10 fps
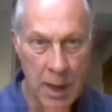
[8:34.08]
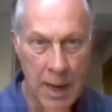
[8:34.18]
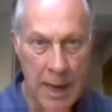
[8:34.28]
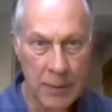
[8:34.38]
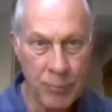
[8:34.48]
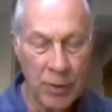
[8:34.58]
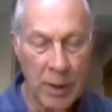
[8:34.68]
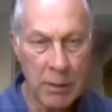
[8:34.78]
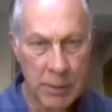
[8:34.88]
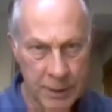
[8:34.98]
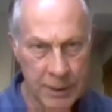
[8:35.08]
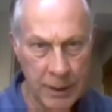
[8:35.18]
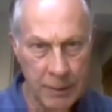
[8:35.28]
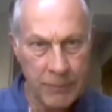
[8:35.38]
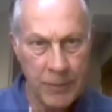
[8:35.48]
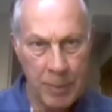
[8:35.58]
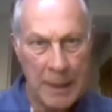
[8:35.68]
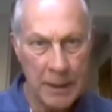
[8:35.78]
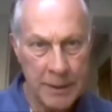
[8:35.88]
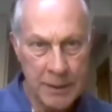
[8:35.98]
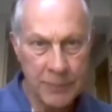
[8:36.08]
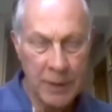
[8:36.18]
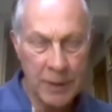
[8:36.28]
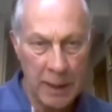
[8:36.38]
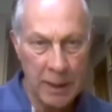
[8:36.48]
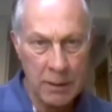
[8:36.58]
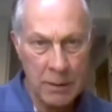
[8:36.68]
and priority for palliative care